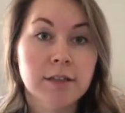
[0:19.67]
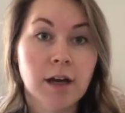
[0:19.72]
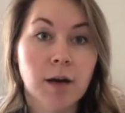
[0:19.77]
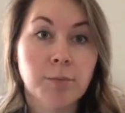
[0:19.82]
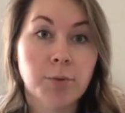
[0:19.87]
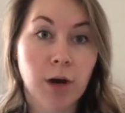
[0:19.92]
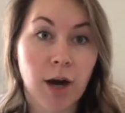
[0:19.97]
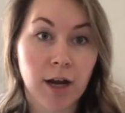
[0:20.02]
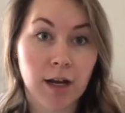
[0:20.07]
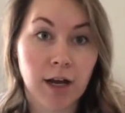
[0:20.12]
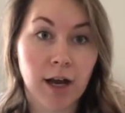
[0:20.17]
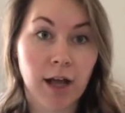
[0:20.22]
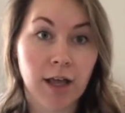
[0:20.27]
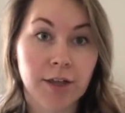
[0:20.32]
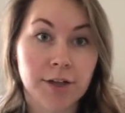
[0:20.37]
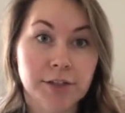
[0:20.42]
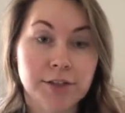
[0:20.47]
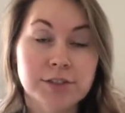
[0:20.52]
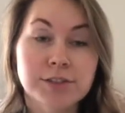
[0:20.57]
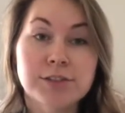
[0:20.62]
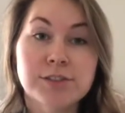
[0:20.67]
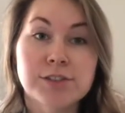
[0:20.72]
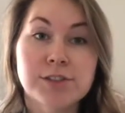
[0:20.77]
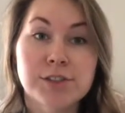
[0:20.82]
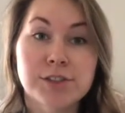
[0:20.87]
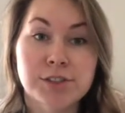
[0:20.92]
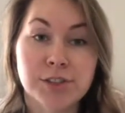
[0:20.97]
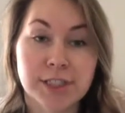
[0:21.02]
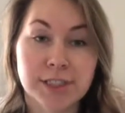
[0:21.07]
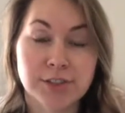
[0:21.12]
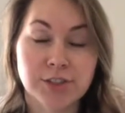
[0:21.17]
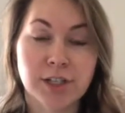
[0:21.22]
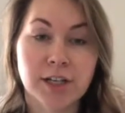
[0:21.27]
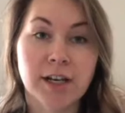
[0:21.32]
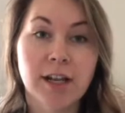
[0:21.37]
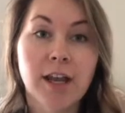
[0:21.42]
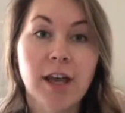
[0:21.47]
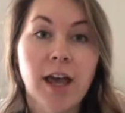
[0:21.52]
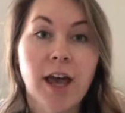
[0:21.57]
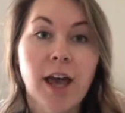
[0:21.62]
a prong collar to teach
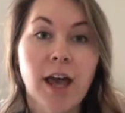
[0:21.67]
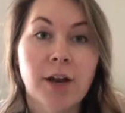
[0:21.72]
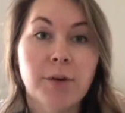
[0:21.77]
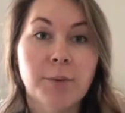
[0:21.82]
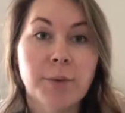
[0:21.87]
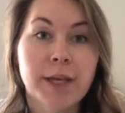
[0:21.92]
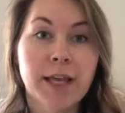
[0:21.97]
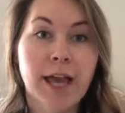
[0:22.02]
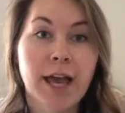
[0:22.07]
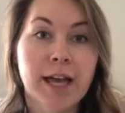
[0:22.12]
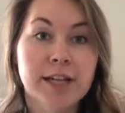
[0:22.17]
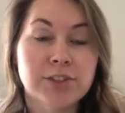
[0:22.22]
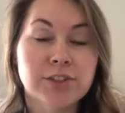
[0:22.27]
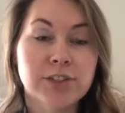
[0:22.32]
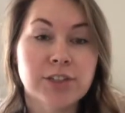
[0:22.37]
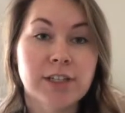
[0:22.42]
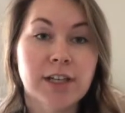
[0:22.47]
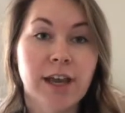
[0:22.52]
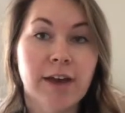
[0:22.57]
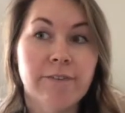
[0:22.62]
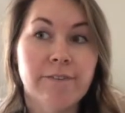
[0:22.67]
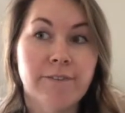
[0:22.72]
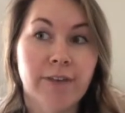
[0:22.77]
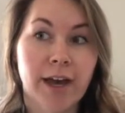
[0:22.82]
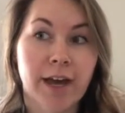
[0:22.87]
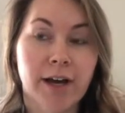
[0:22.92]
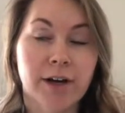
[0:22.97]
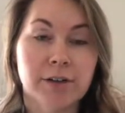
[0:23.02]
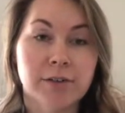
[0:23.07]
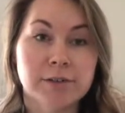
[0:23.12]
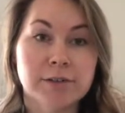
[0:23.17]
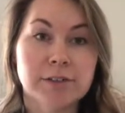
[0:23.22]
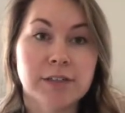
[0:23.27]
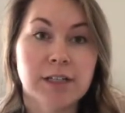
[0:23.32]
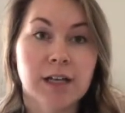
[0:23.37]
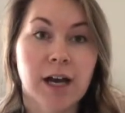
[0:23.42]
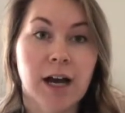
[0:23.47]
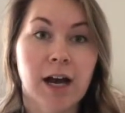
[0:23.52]
it. And we actually have found